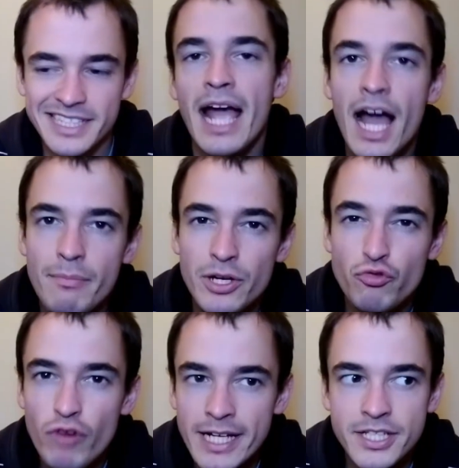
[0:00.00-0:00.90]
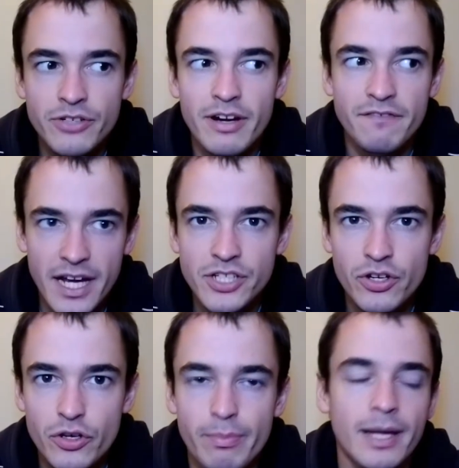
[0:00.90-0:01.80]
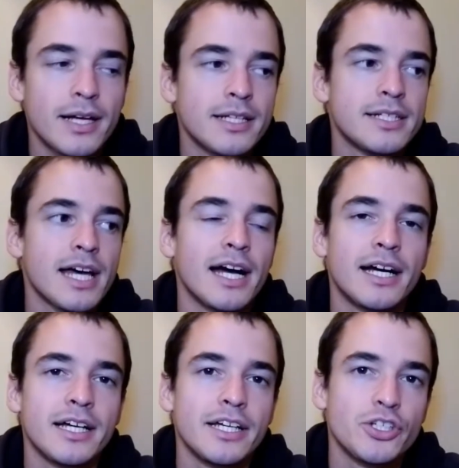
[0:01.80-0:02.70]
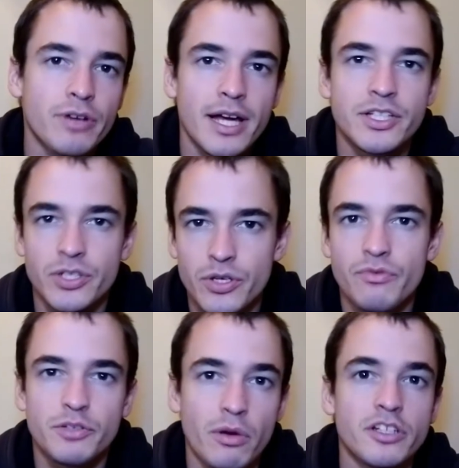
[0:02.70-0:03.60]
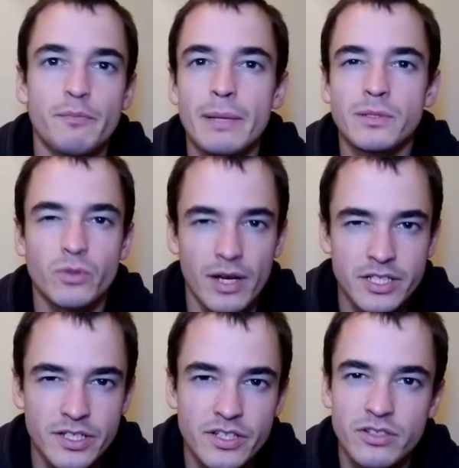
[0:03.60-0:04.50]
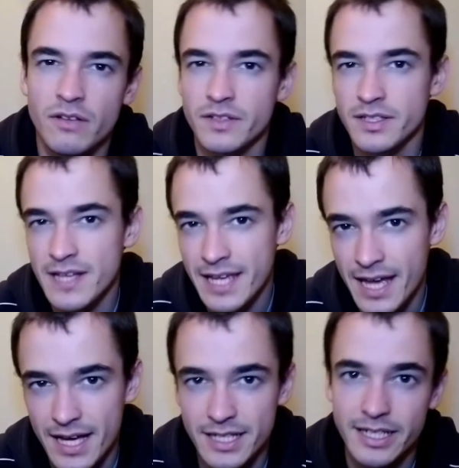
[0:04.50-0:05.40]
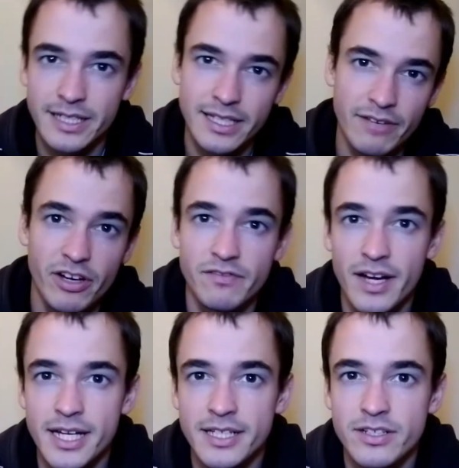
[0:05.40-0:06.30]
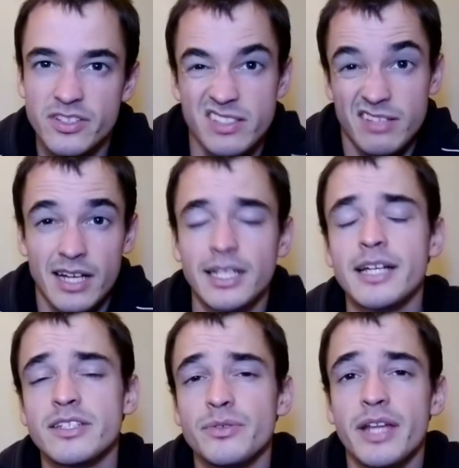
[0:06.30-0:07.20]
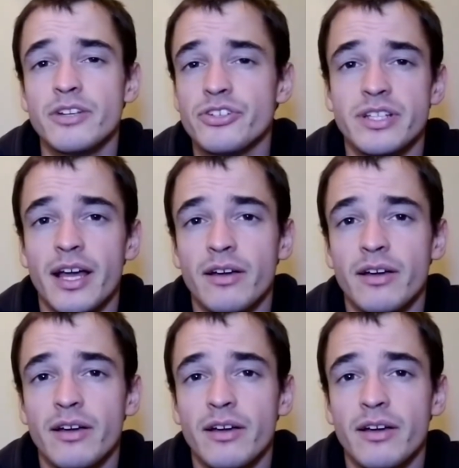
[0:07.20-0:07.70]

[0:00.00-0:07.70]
I'm in a writer advice group and I try to respond to people's questions as often as I can and give advice because I like doing that, just like